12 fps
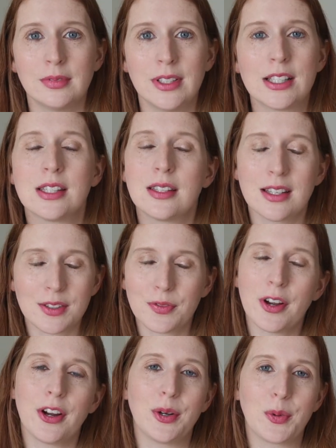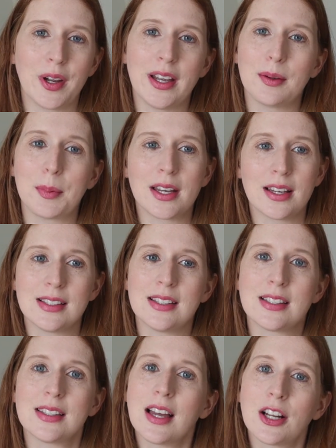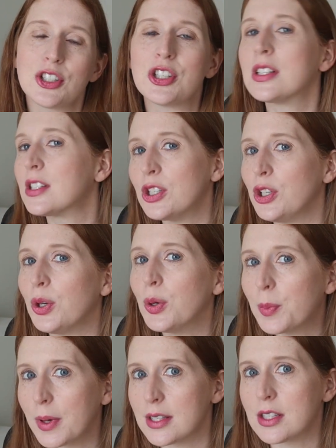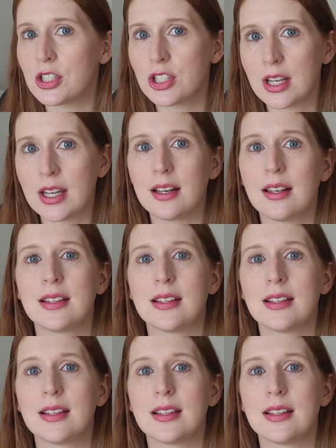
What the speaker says: It's very annoying because it's not just you messaging,